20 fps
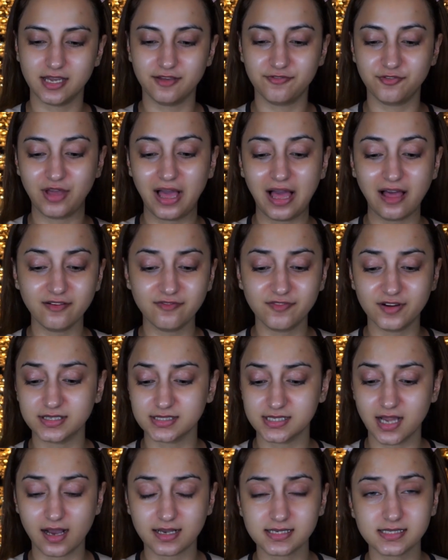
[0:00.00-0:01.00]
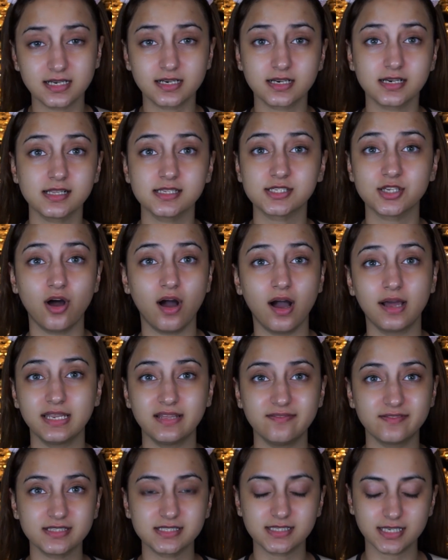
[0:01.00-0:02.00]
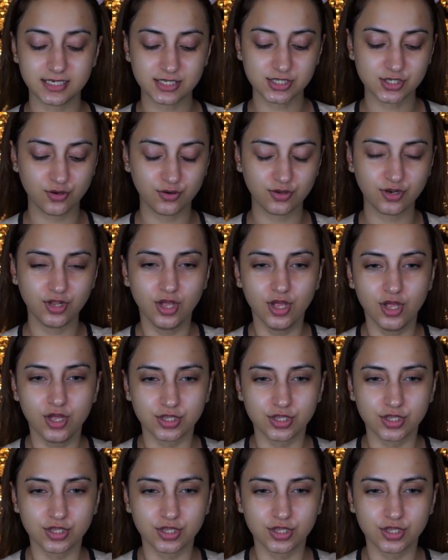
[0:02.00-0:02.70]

If you have dark circles or uneven skin tone,